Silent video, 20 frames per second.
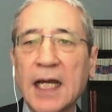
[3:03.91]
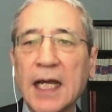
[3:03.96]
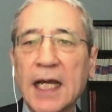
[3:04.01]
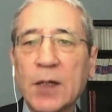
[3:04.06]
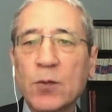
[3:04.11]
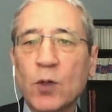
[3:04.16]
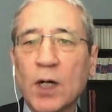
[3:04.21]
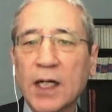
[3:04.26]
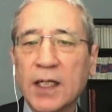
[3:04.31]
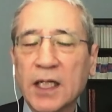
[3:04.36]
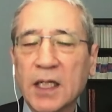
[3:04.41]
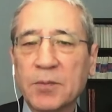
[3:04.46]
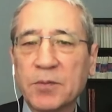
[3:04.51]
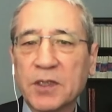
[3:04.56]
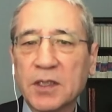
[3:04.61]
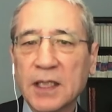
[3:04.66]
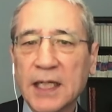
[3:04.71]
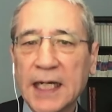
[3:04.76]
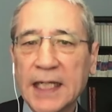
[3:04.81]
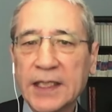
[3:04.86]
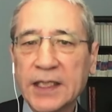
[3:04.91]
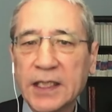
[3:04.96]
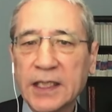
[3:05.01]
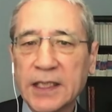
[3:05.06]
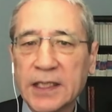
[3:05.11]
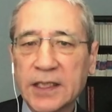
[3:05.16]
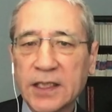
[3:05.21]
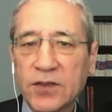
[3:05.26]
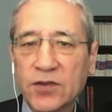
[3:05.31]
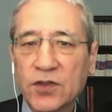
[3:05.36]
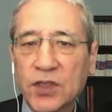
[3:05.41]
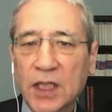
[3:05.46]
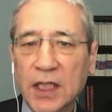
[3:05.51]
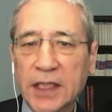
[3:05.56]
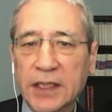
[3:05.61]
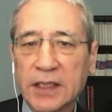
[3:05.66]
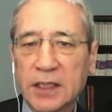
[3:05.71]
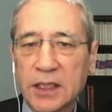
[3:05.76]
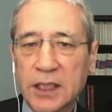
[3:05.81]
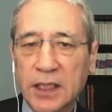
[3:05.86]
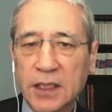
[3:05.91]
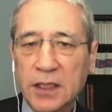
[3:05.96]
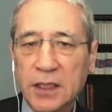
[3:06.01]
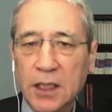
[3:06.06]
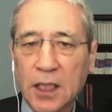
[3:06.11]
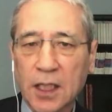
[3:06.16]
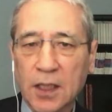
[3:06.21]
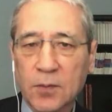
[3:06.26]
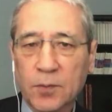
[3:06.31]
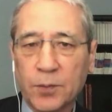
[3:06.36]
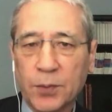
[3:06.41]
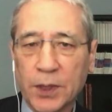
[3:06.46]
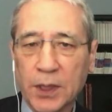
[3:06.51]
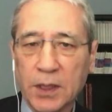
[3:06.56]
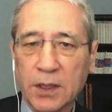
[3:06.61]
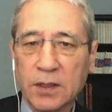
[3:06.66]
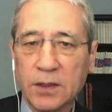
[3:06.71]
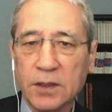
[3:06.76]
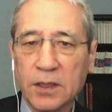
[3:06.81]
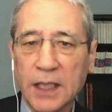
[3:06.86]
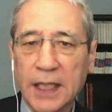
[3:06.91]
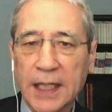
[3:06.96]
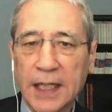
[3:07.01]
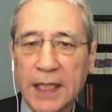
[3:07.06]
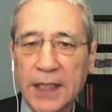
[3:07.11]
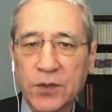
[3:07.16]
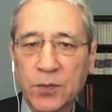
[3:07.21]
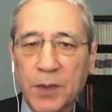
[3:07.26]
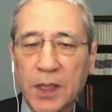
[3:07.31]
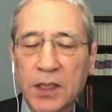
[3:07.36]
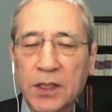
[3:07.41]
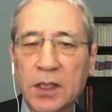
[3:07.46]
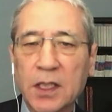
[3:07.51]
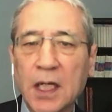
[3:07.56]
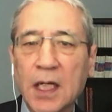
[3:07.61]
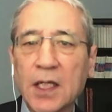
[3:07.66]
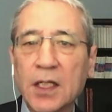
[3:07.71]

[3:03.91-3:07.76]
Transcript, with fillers: And while I'm glad that he did sign the TikTok bill last month,